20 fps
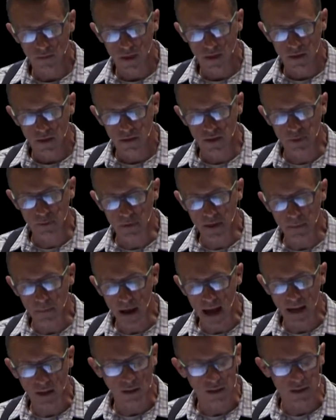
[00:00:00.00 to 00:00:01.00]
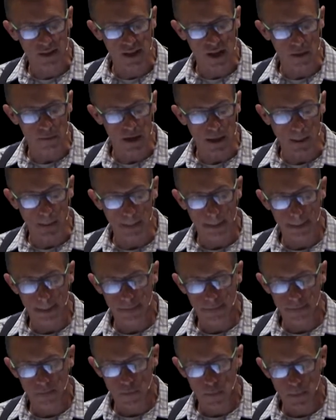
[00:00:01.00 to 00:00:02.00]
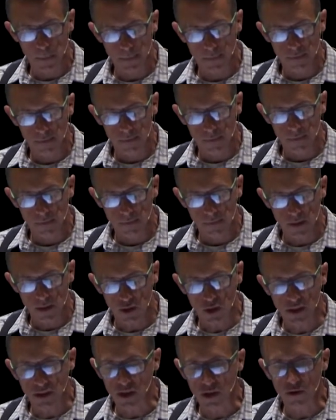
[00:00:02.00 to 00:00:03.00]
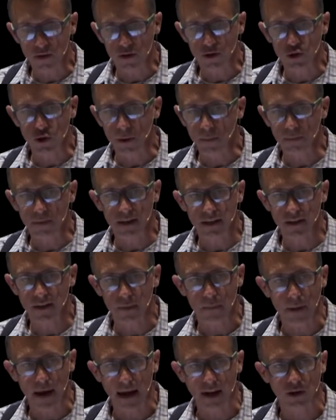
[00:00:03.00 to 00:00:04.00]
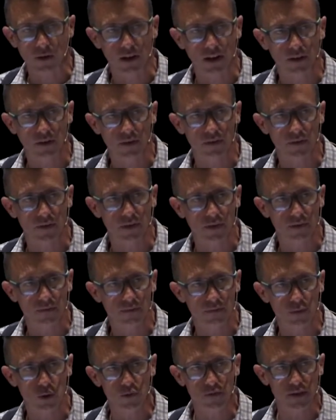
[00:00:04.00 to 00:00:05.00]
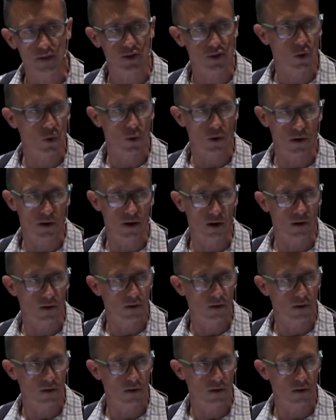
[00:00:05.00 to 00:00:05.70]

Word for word: This big battle is coming. You can hear the drum beat in the background of the movie score here.